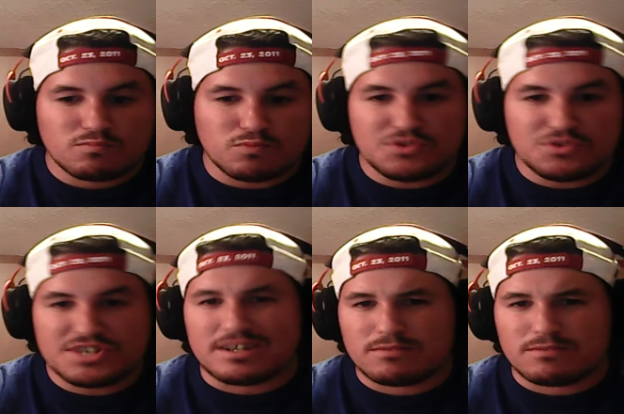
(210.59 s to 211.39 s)
We'll
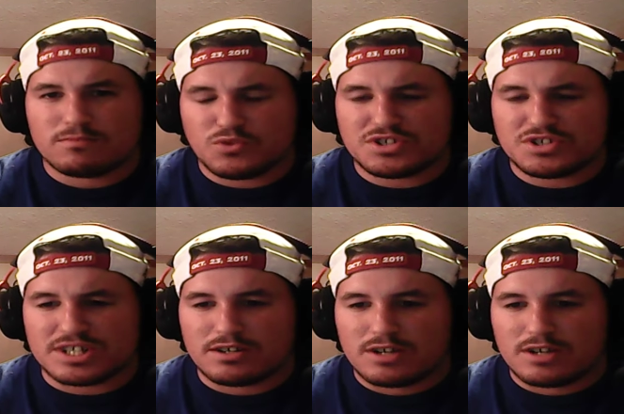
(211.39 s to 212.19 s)
see. We'll
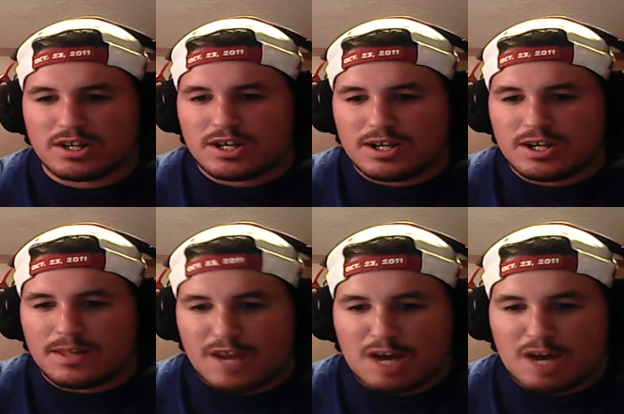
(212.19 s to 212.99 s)
see.
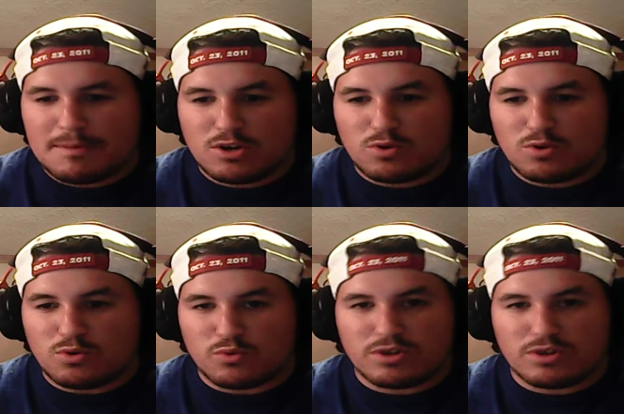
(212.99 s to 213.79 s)
Everybody know who
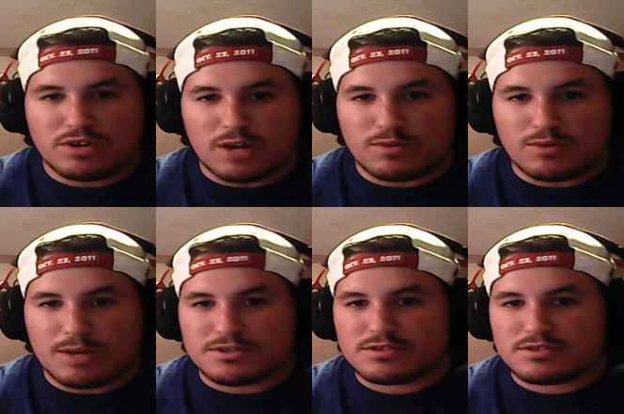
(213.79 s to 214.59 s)
the real God of rap
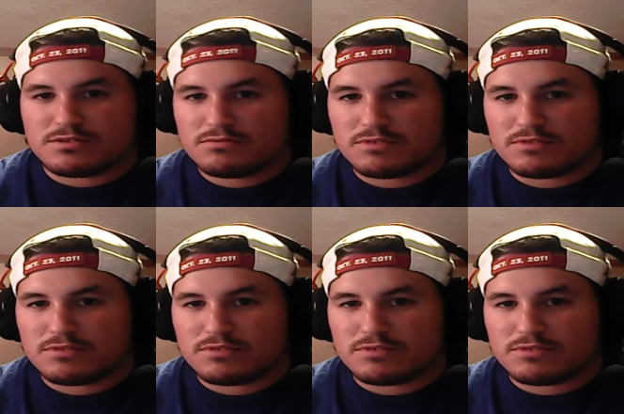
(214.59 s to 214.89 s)
is.